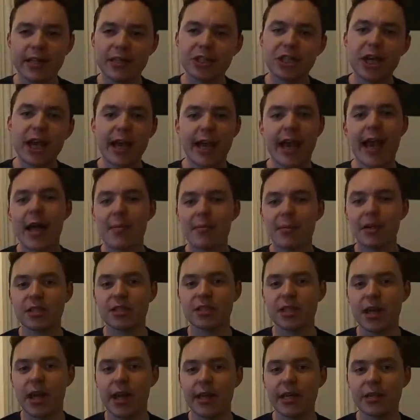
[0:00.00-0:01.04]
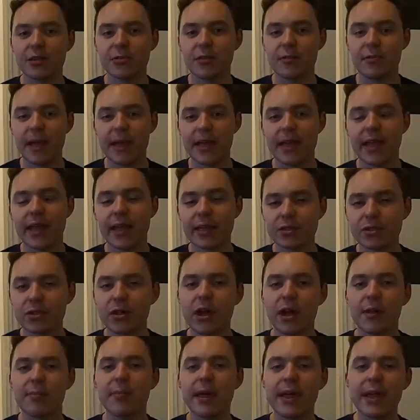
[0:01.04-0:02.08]
check how much silage we're making and
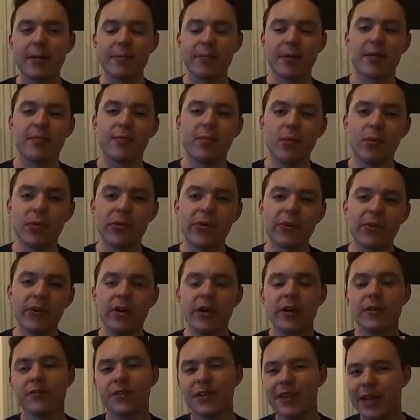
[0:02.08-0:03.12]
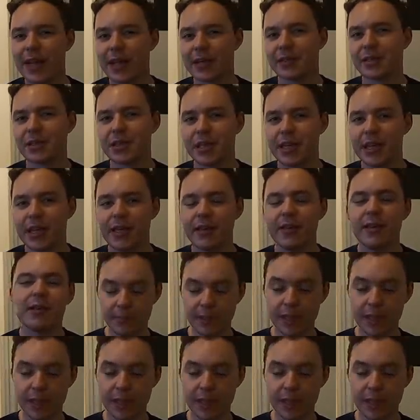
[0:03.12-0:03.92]
try and make a bit more for next year,